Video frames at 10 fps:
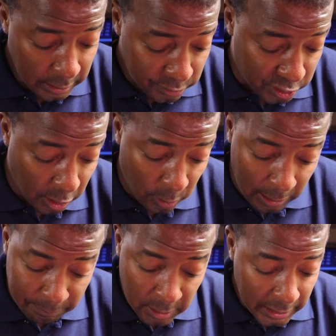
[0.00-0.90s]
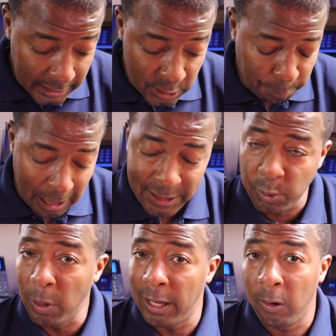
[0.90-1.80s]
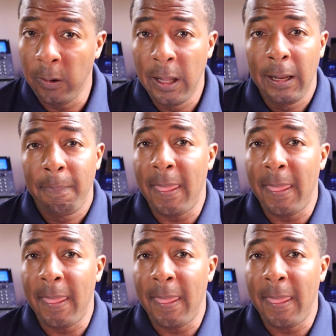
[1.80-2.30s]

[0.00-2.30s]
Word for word: So um, it's priced well,